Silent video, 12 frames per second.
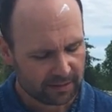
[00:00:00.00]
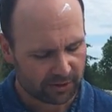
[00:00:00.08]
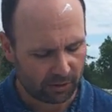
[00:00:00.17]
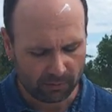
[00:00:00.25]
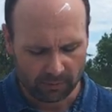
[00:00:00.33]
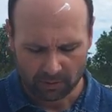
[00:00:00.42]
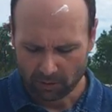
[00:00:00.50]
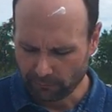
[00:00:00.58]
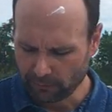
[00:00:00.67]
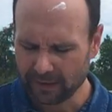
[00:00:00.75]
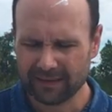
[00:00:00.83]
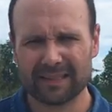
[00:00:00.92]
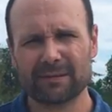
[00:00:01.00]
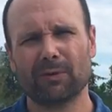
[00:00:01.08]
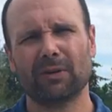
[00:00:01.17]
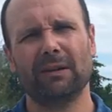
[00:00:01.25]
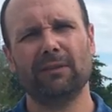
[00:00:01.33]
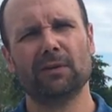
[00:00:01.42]
So hopefully this
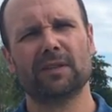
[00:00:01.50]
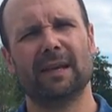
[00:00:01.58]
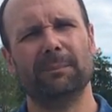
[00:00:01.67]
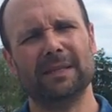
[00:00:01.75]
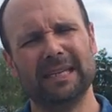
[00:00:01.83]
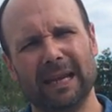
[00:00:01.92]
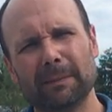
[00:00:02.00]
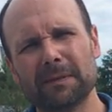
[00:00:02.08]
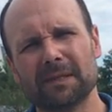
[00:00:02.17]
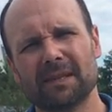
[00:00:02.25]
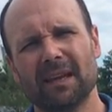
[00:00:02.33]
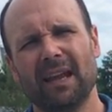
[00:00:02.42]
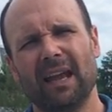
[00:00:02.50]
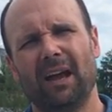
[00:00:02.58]
will give you some tips.